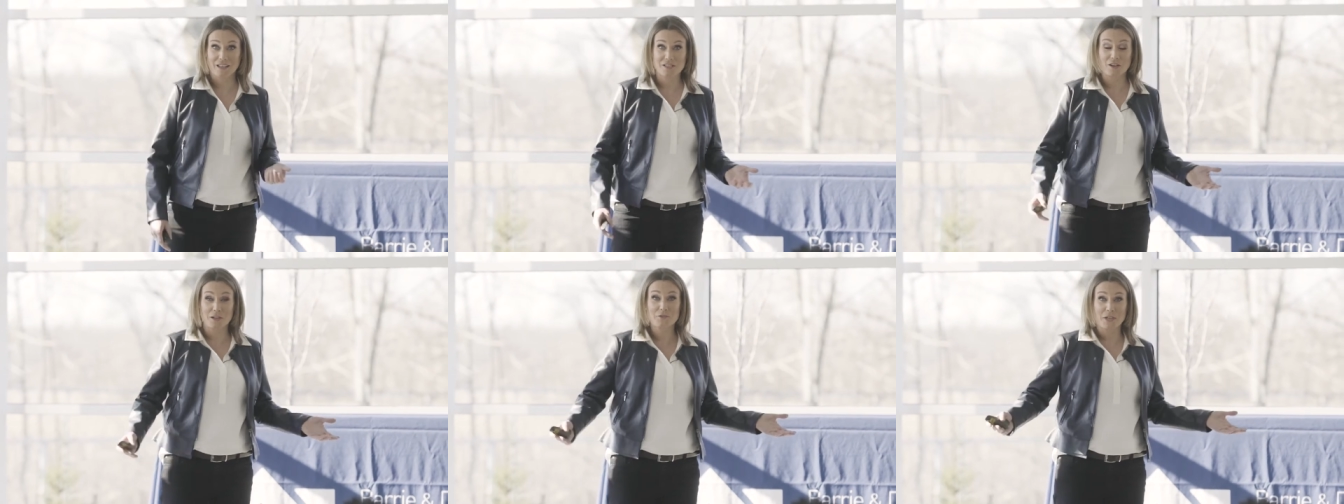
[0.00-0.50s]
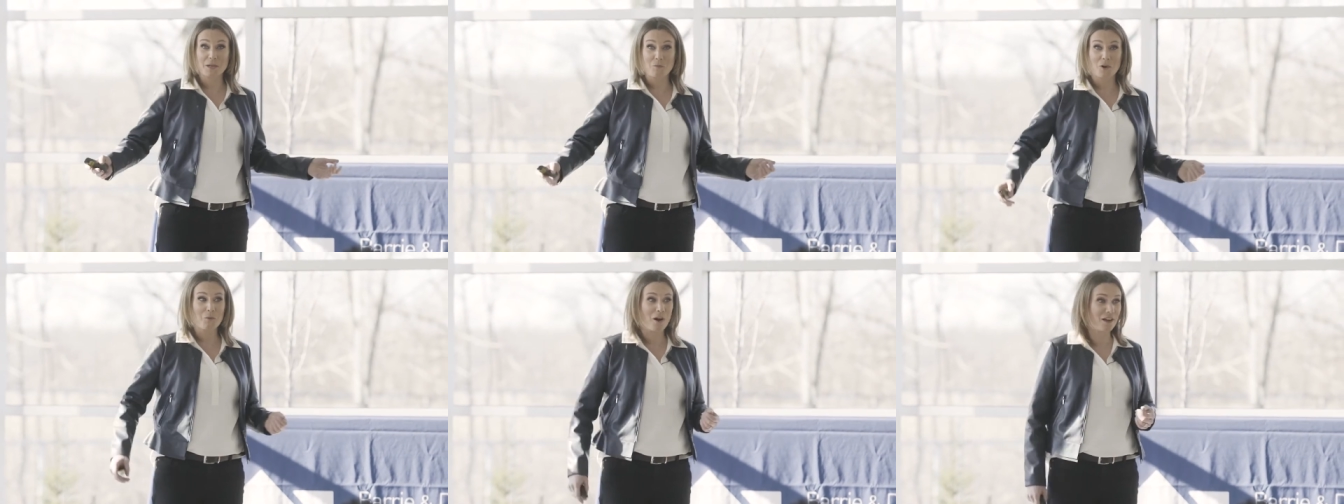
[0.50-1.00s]
I started
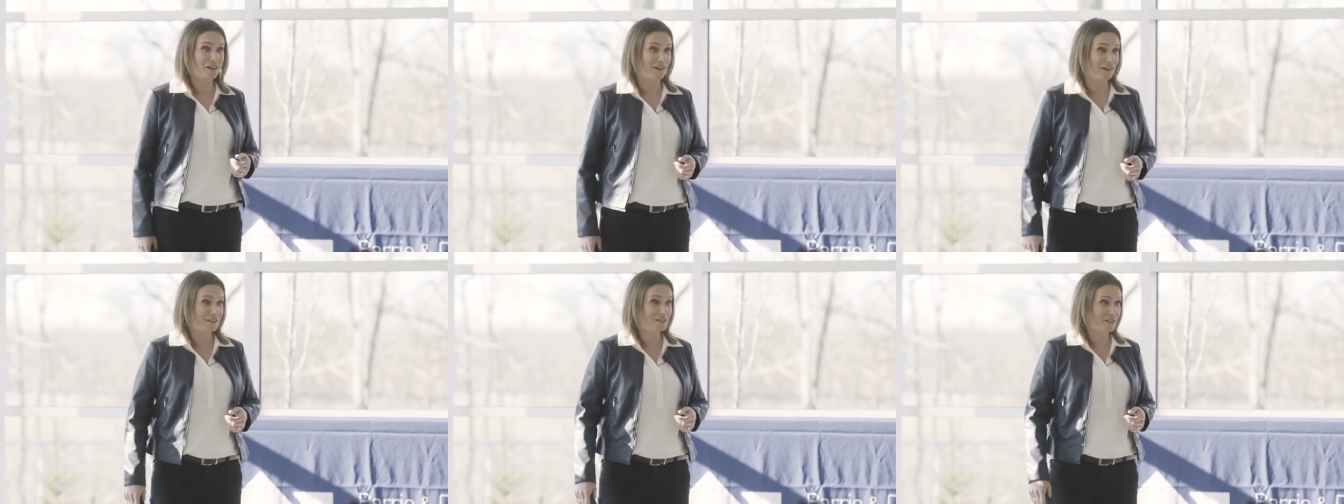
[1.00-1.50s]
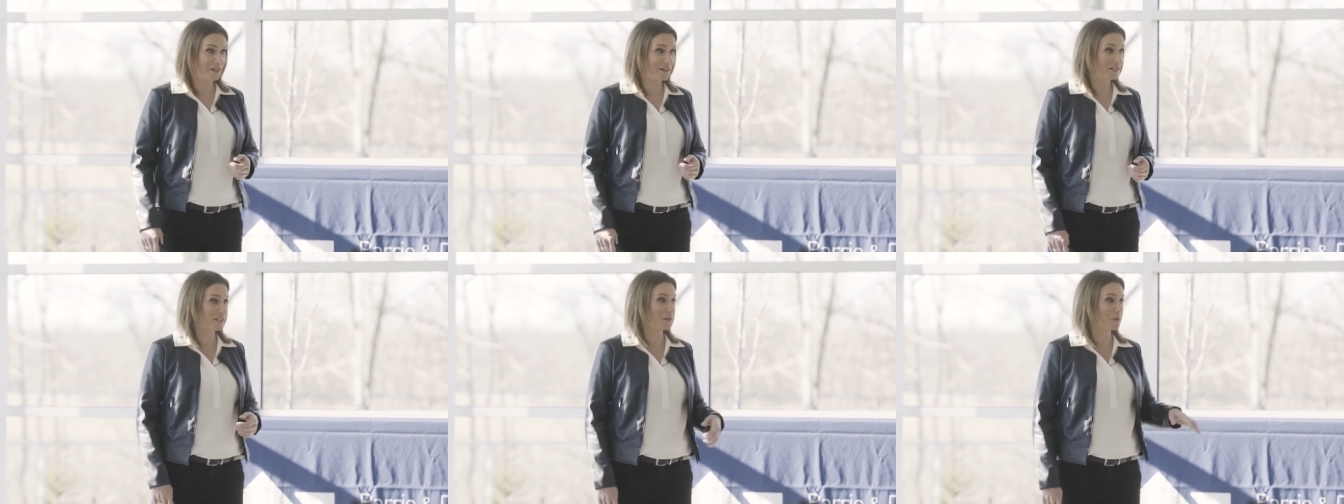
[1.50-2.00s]
drinking more water.
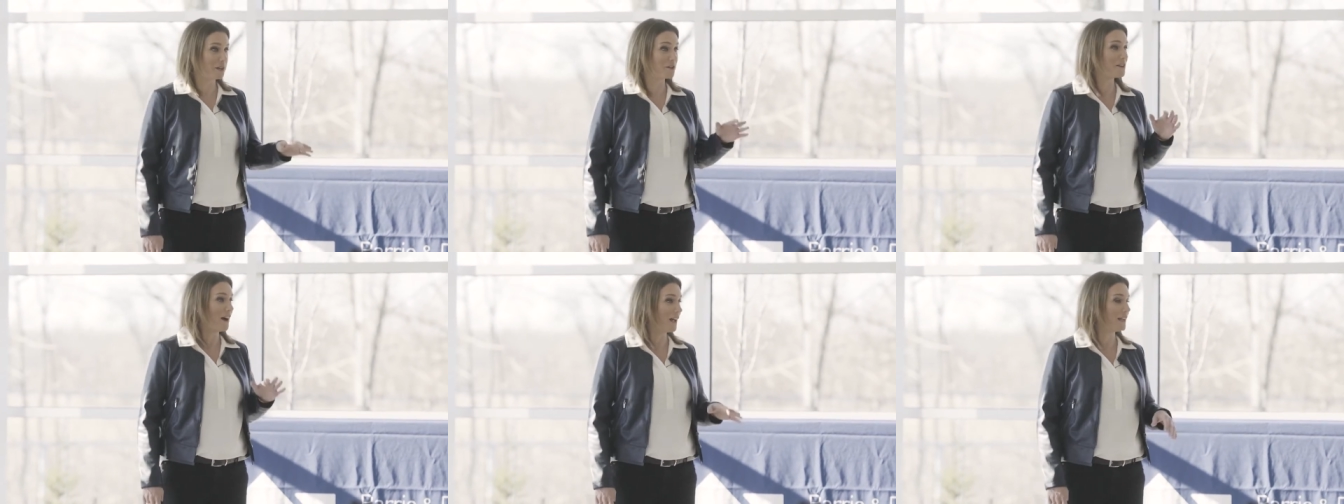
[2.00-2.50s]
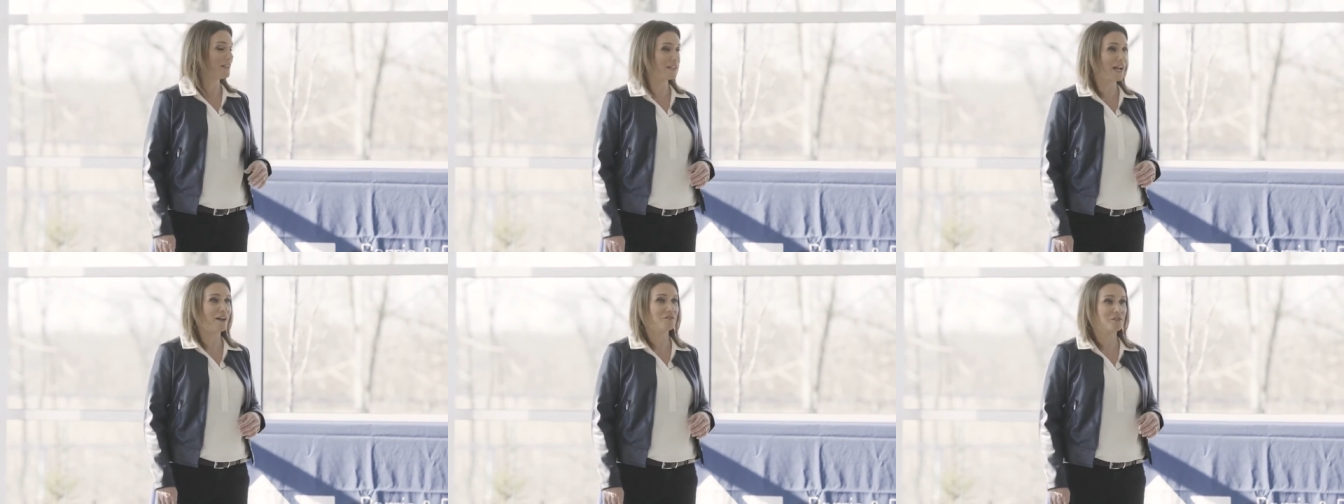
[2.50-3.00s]
Seriously, when you're yawning
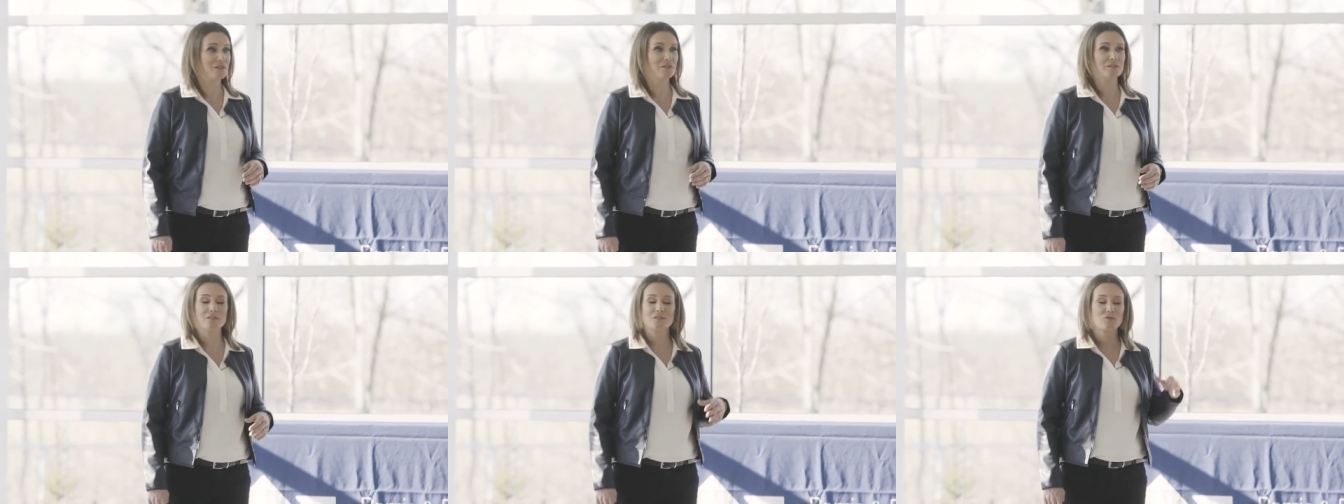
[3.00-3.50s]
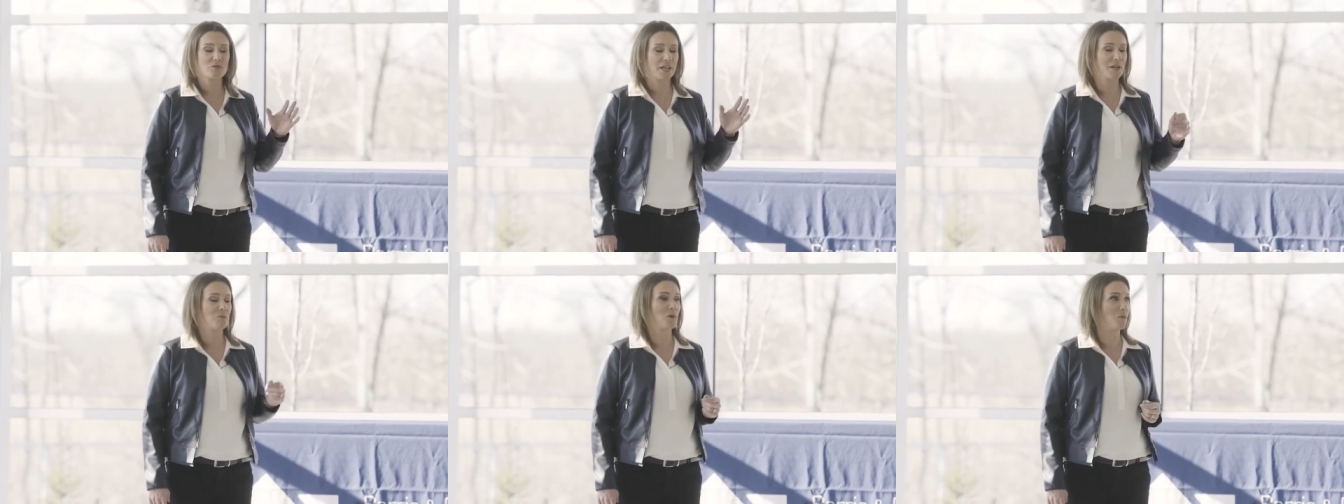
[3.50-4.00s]
in the afternoon,
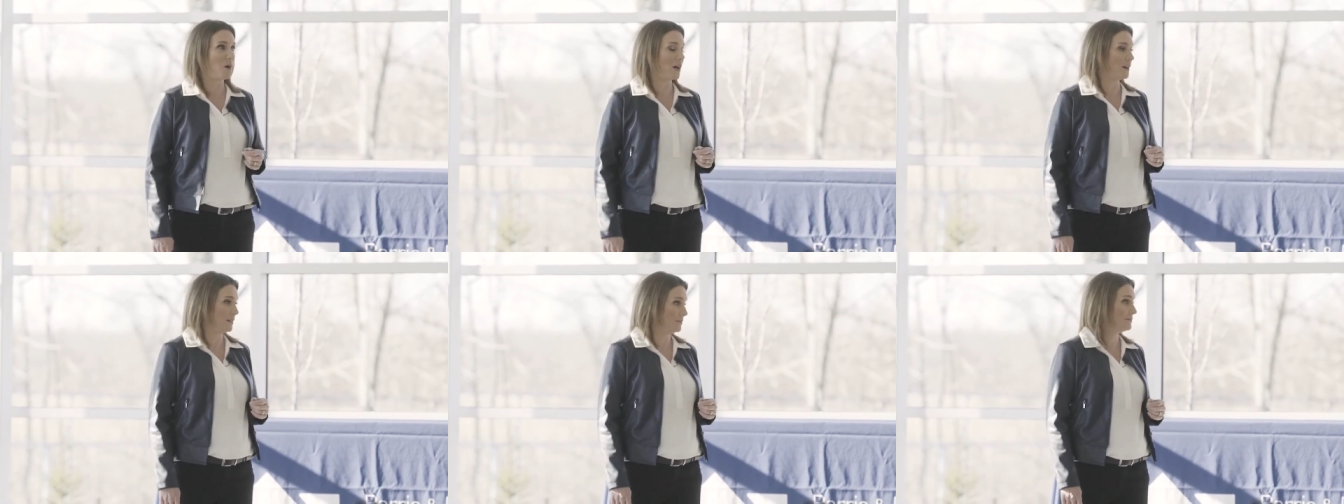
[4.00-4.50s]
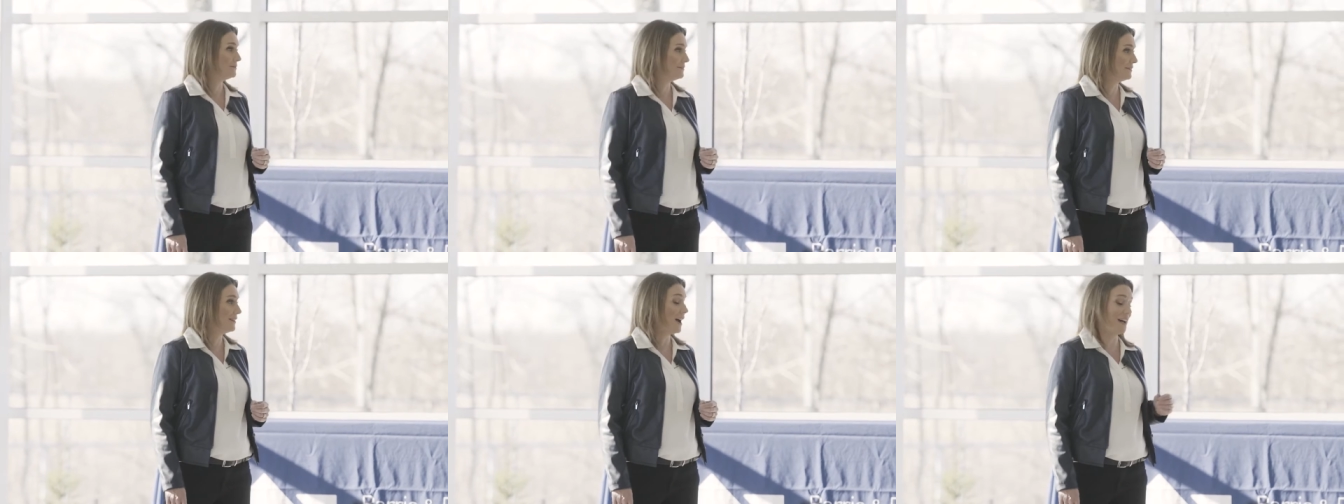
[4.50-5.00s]
drinking more water,
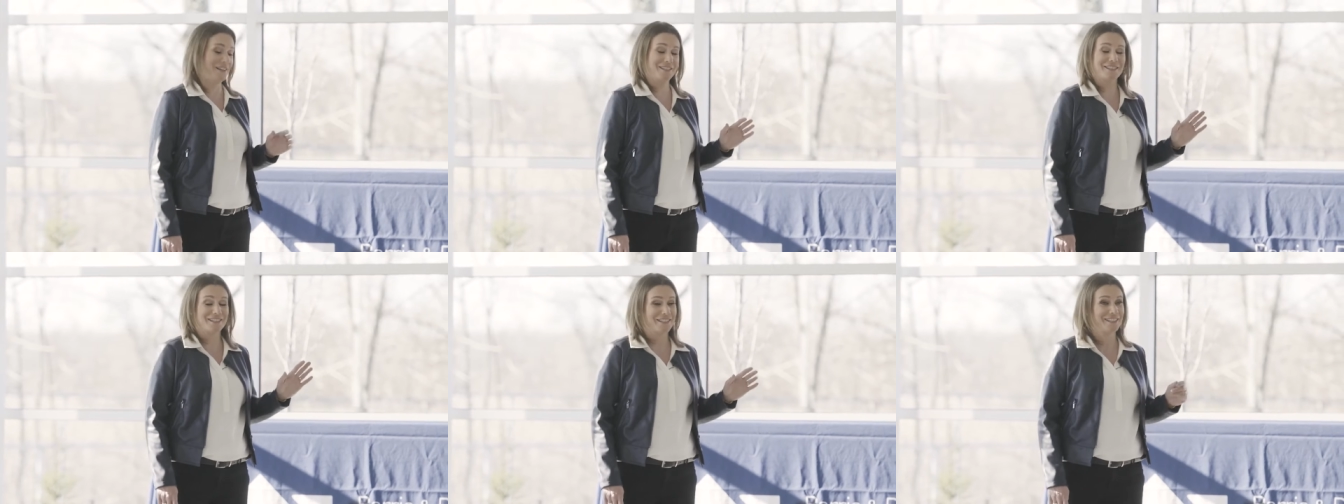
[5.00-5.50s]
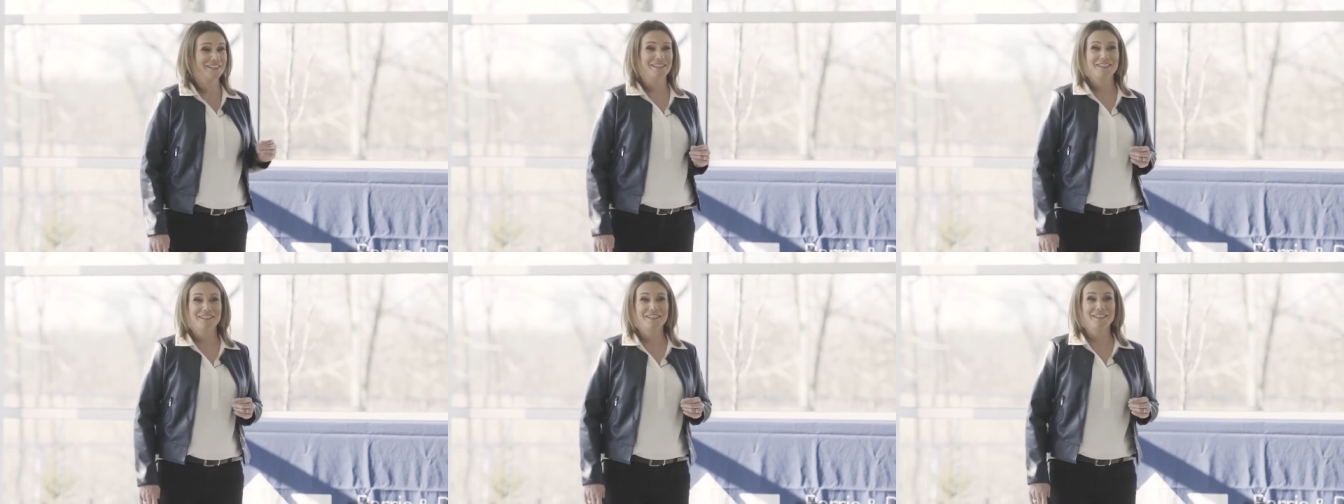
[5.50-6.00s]
honestly.
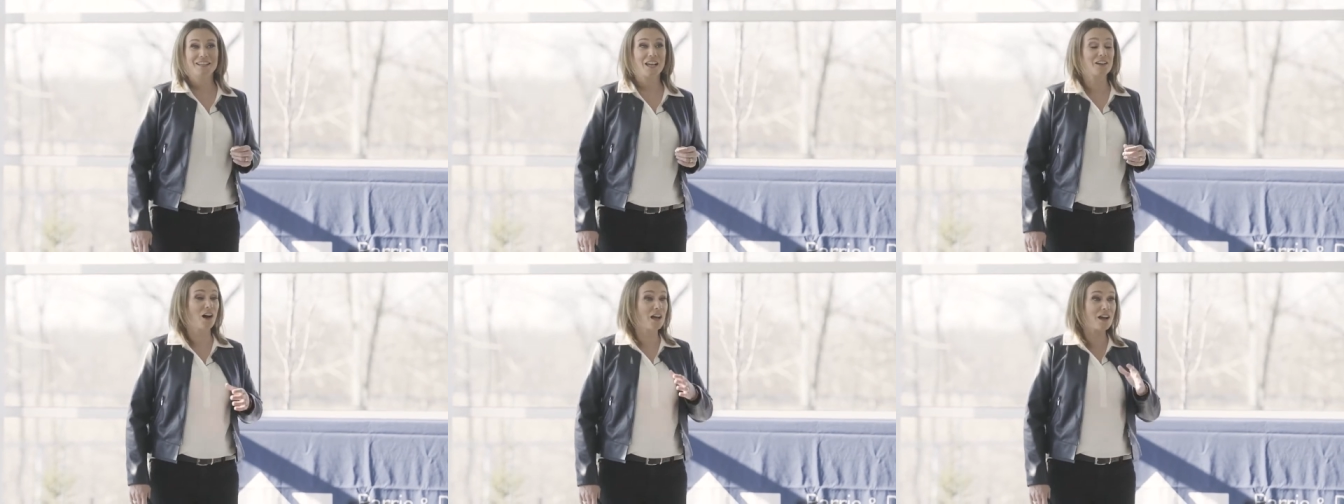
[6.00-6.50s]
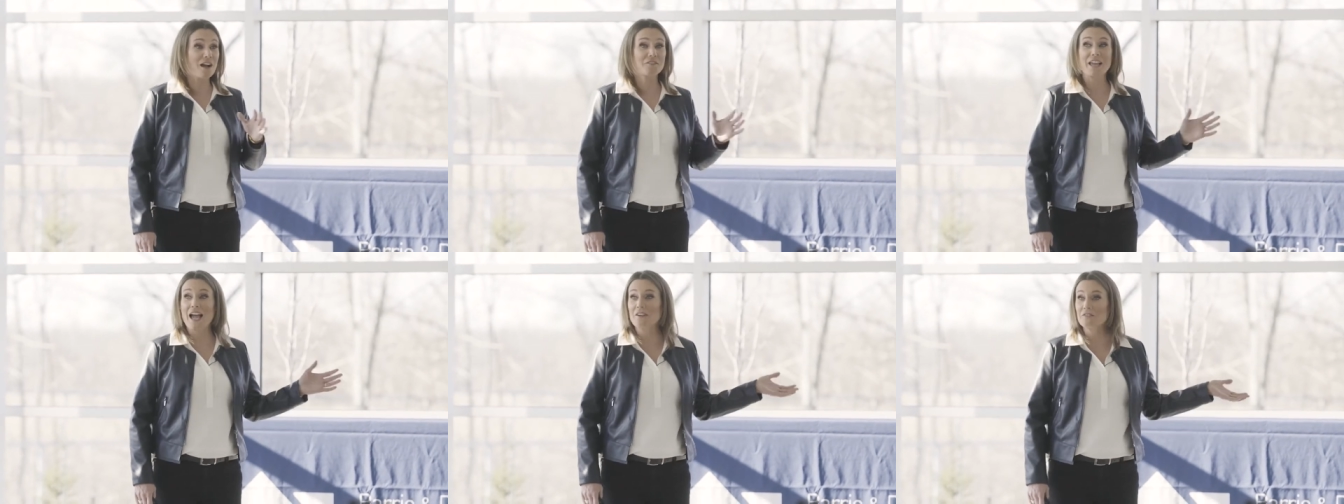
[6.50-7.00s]
I got
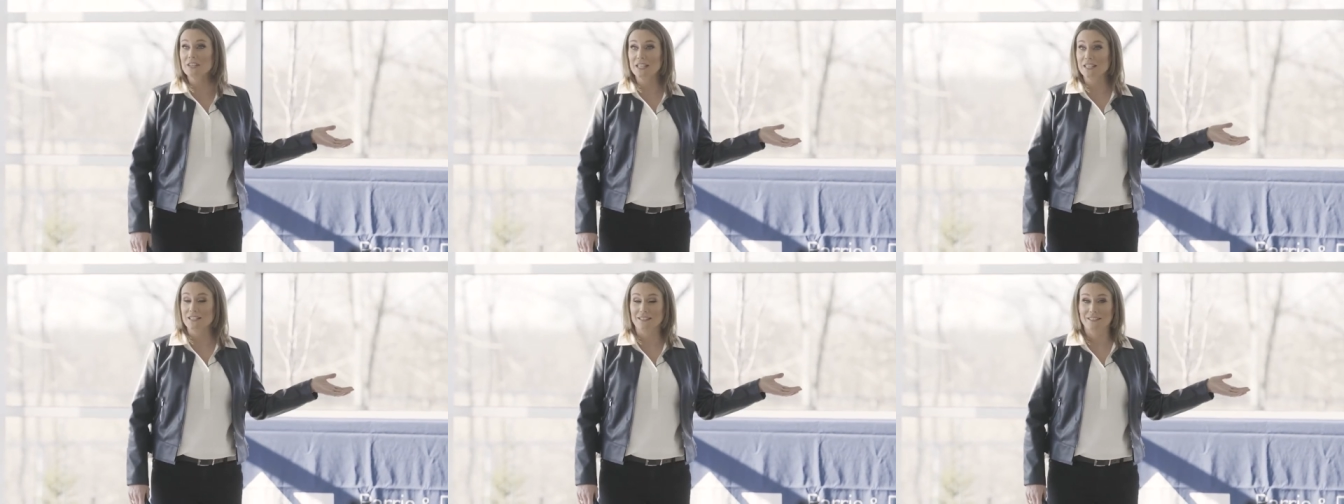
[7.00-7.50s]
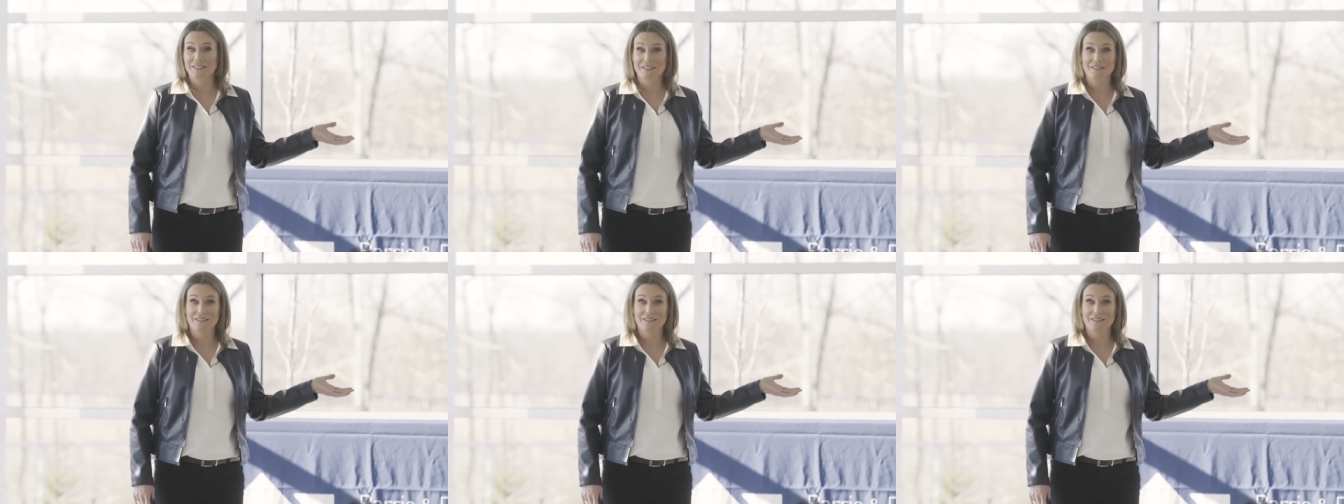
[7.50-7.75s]
off caffeine.